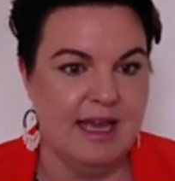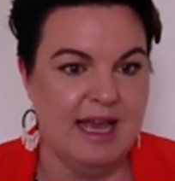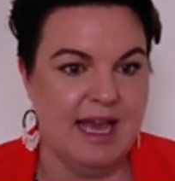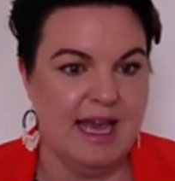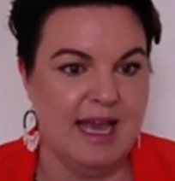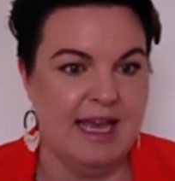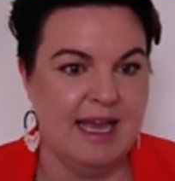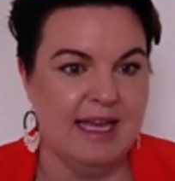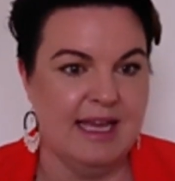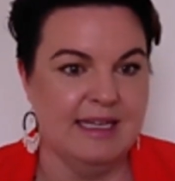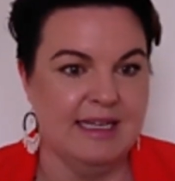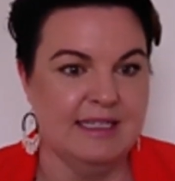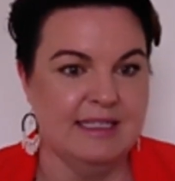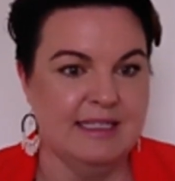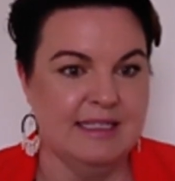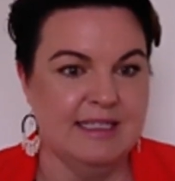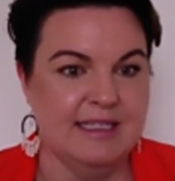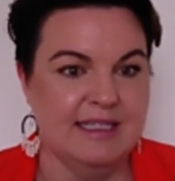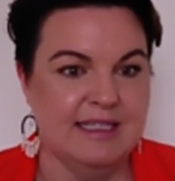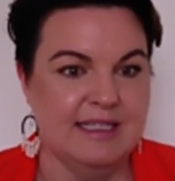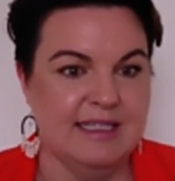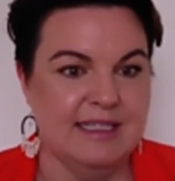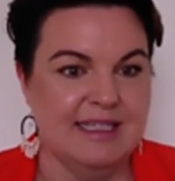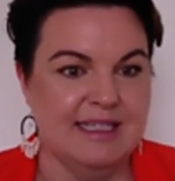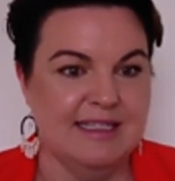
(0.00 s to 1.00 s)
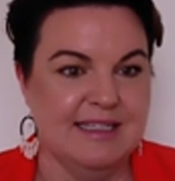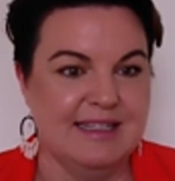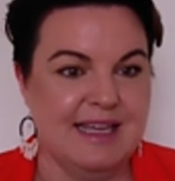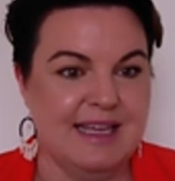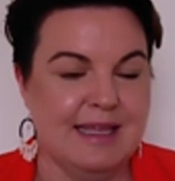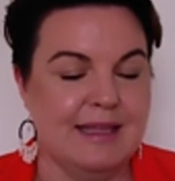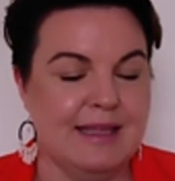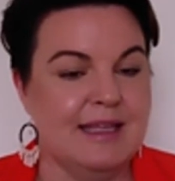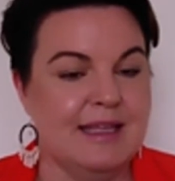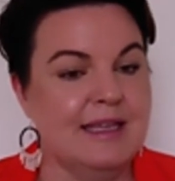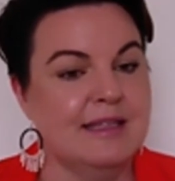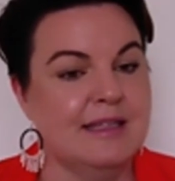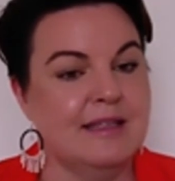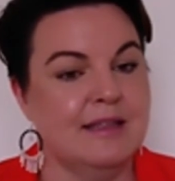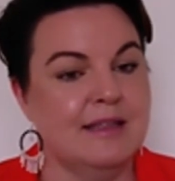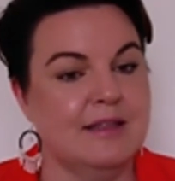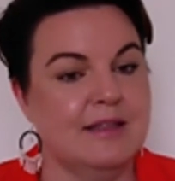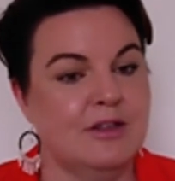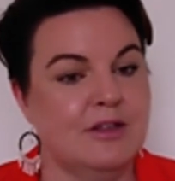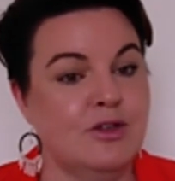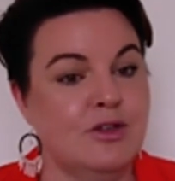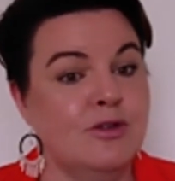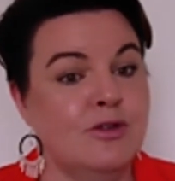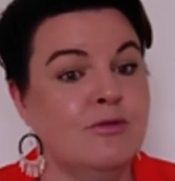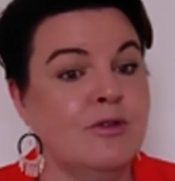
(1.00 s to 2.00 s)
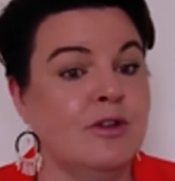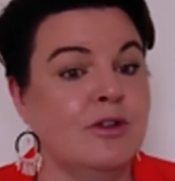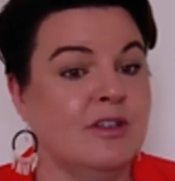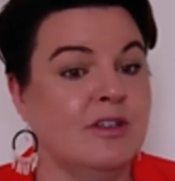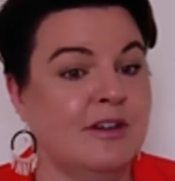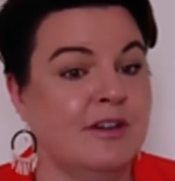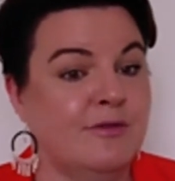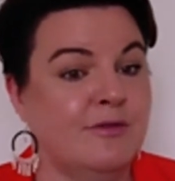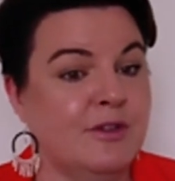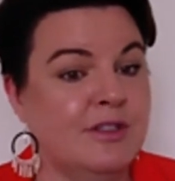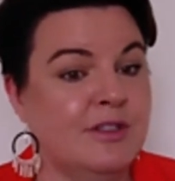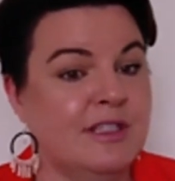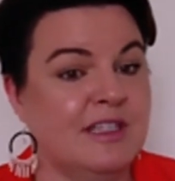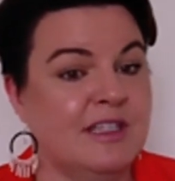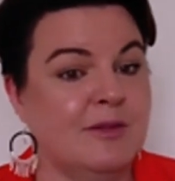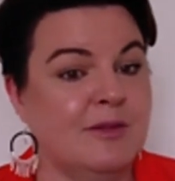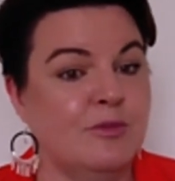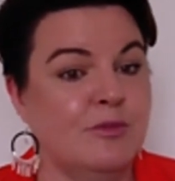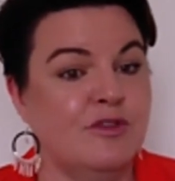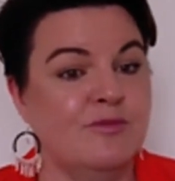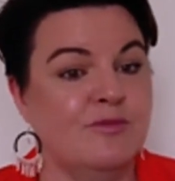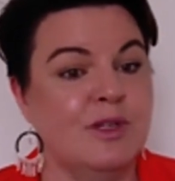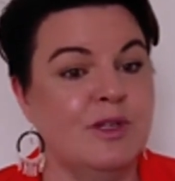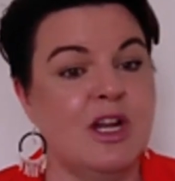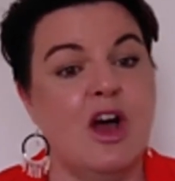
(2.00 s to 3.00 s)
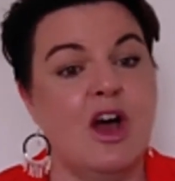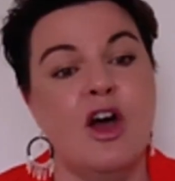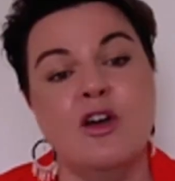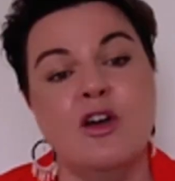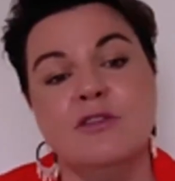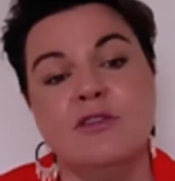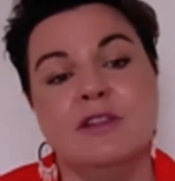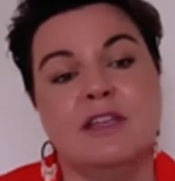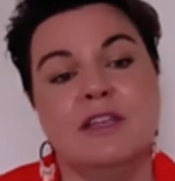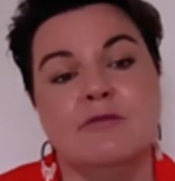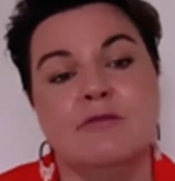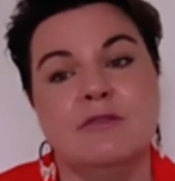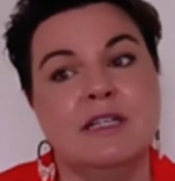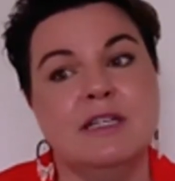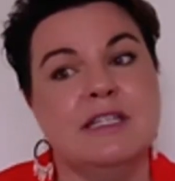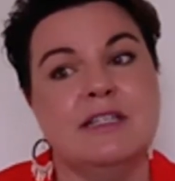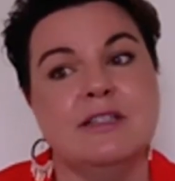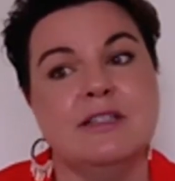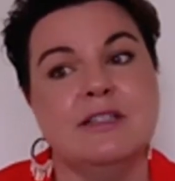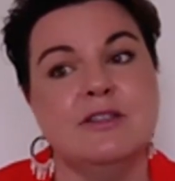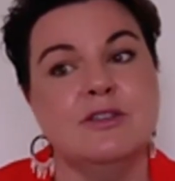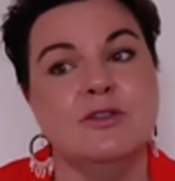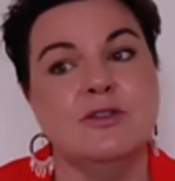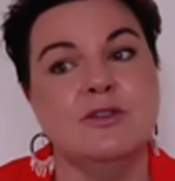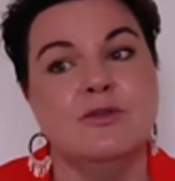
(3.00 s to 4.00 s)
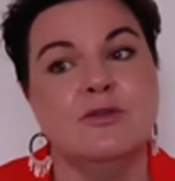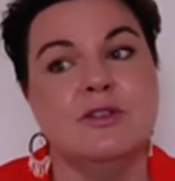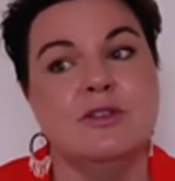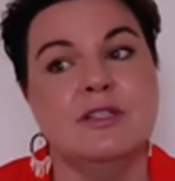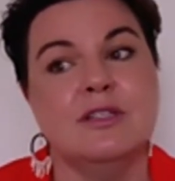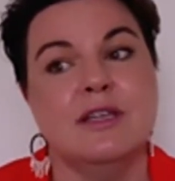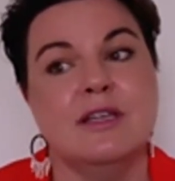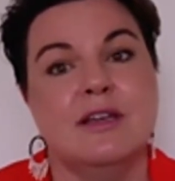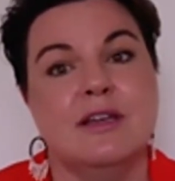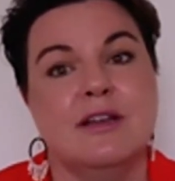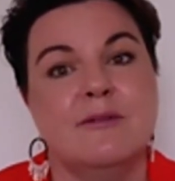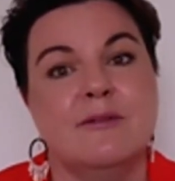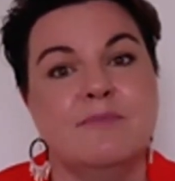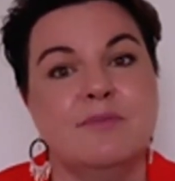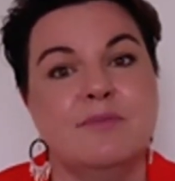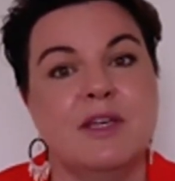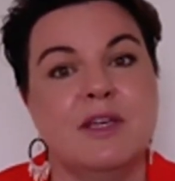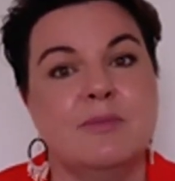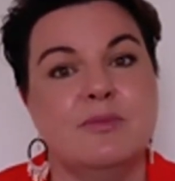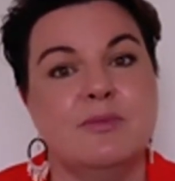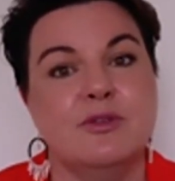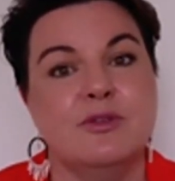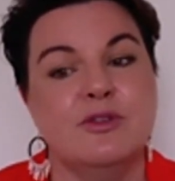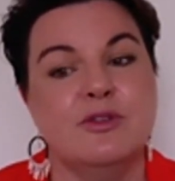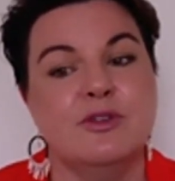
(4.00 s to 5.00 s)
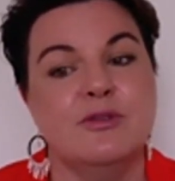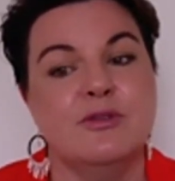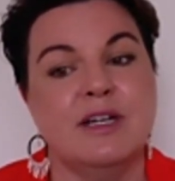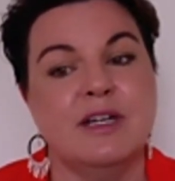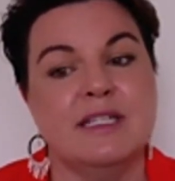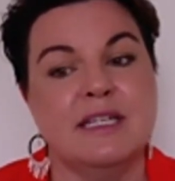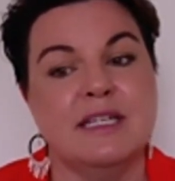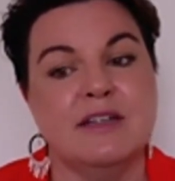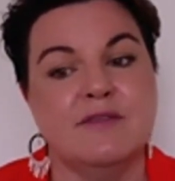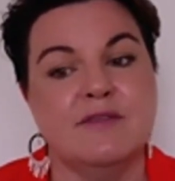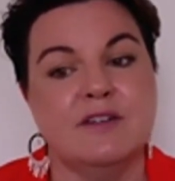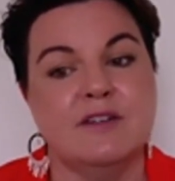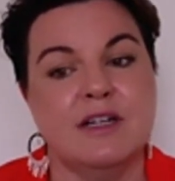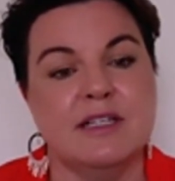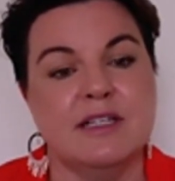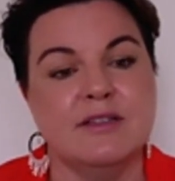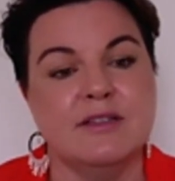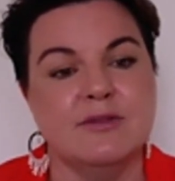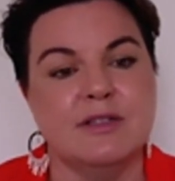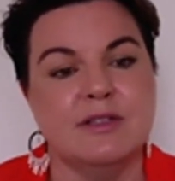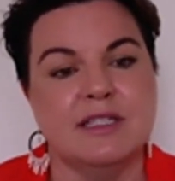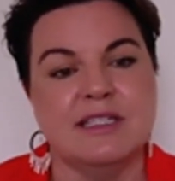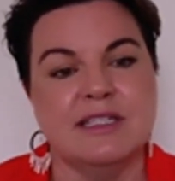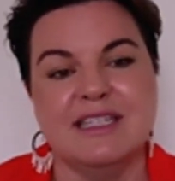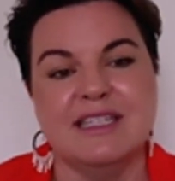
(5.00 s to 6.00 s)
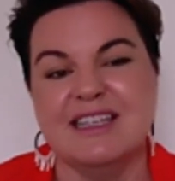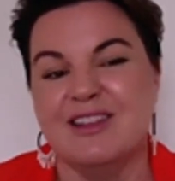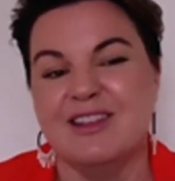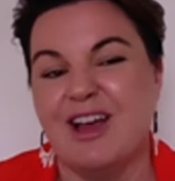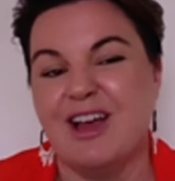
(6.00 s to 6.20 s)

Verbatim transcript: and they think that the neurodiversity movement only really suits people who identify as autistic like